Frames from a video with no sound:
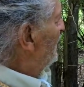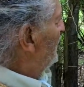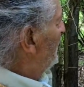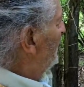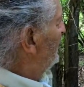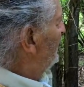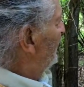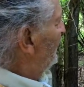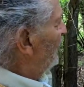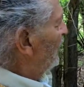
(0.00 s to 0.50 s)
But
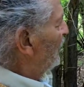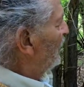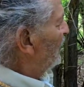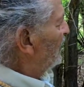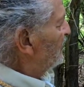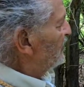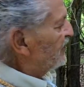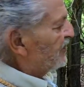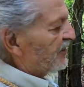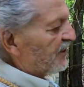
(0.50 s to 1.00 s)
you'll
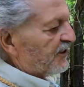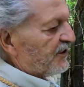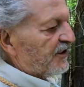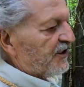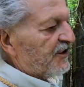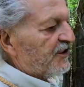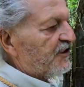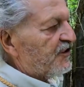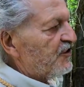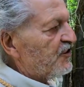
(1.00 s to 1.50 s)
notice this
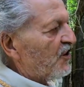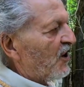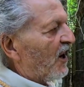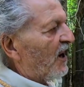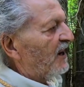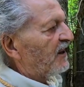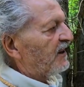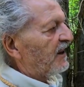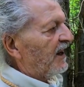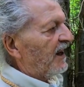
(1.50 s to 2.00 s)
is
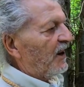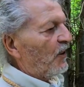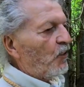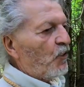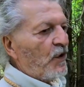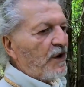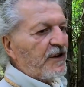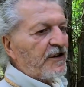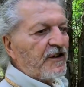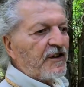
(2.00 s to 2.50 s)
not a
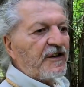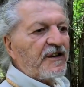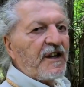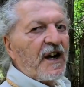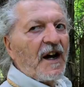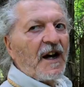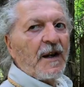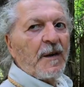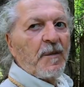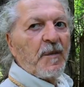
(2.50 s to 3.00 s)
winter
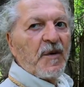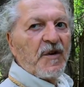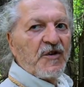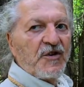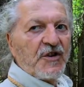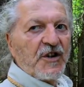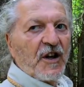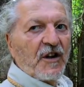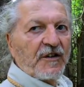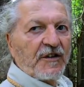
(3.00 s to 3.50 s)
type
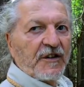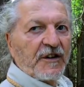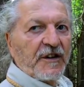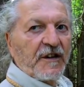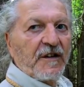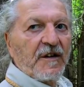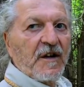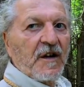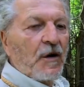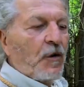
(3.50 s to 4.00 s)
shelter.